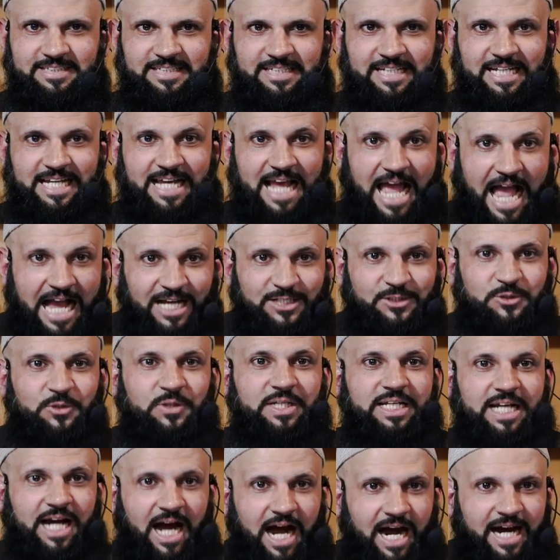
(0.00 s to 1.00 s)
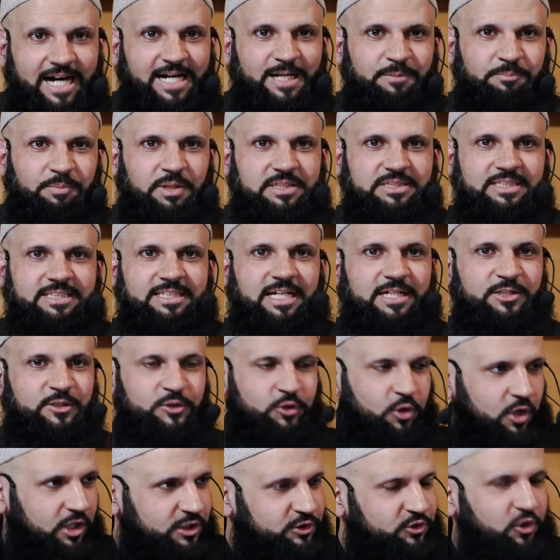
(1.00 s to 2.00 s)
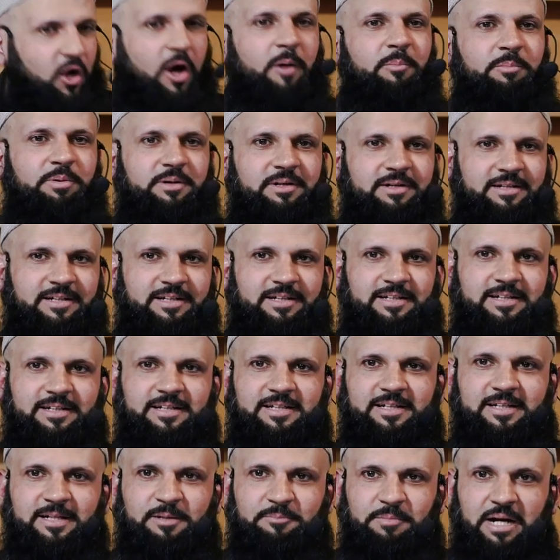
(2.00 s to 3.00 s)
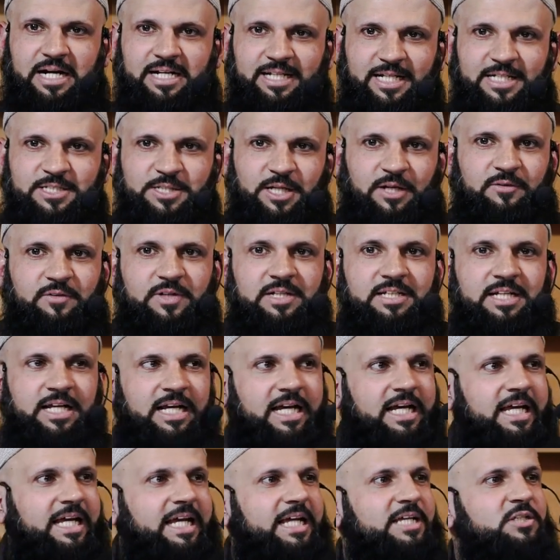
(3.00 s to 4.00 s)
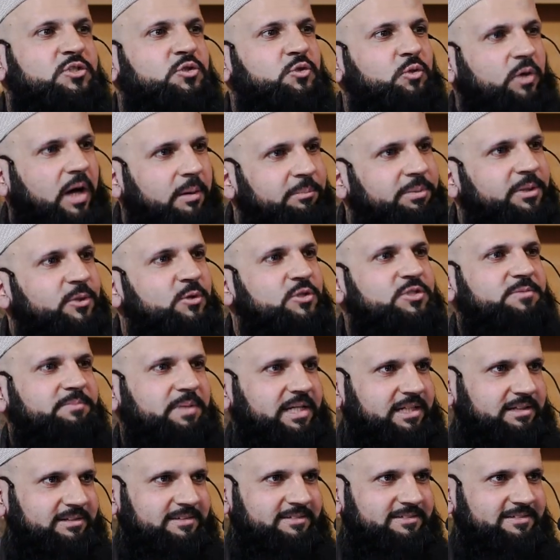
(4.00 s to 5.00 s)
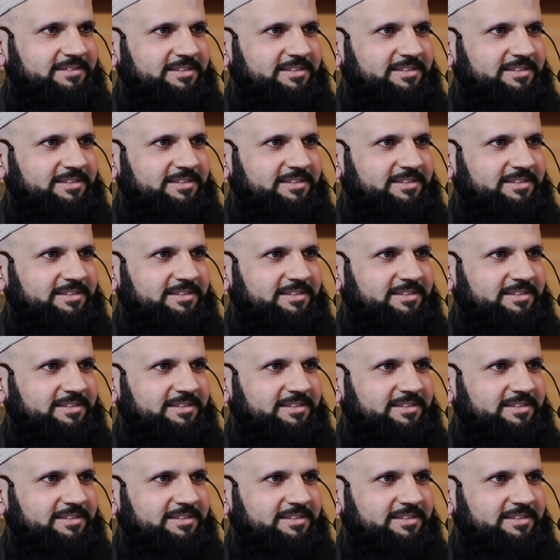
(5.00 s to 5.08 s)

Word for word: He actually hired a person that your job, my dear servant, is to abuse me.